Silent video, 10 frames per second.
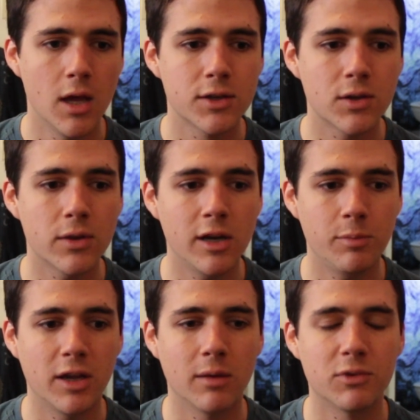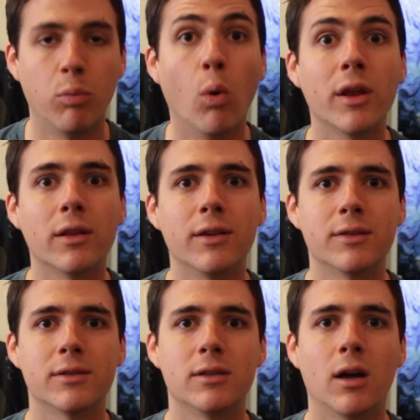So then it becomes
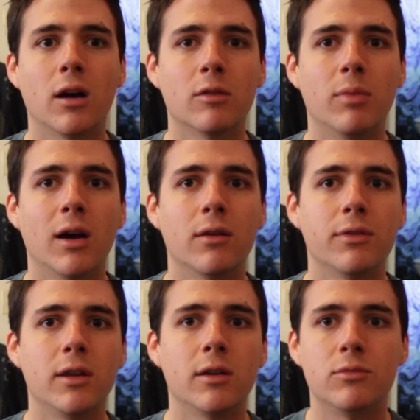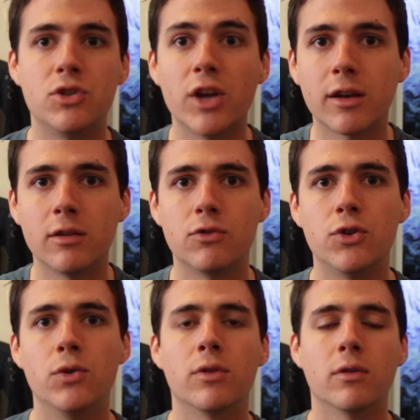pointless to talk about the objective
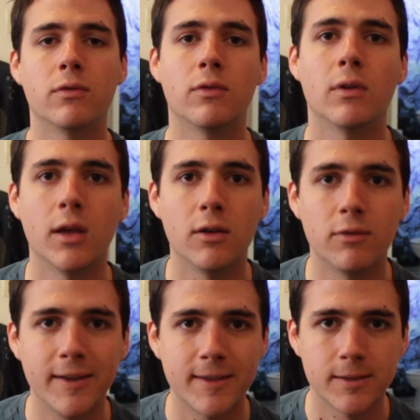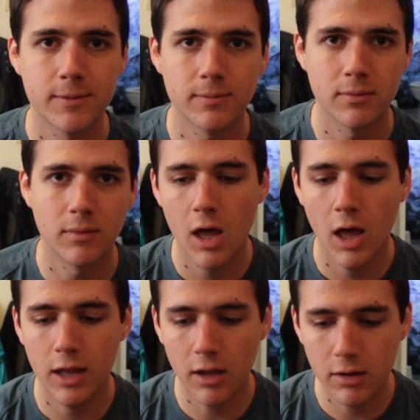truth of an event.
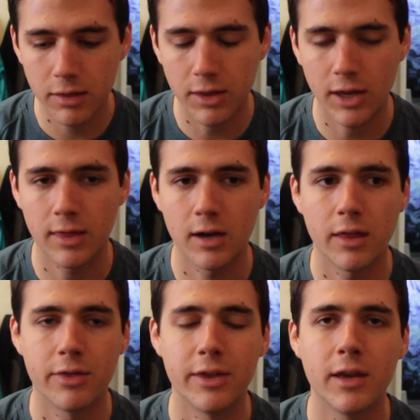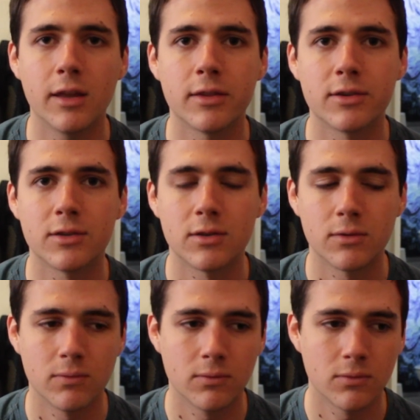Another thing that I think, and this is
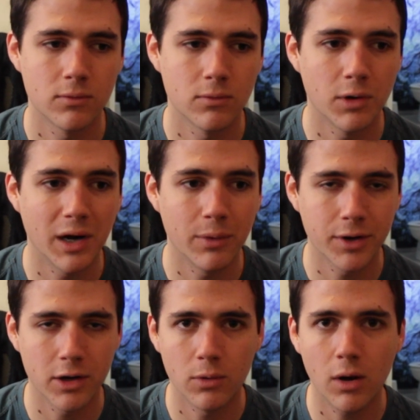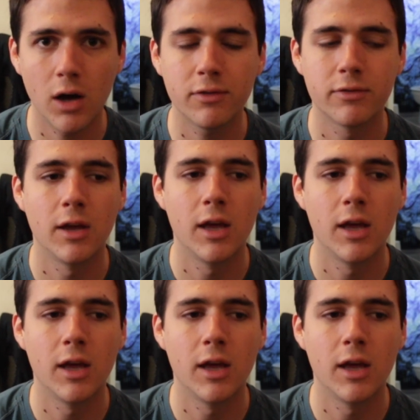where I want to go off,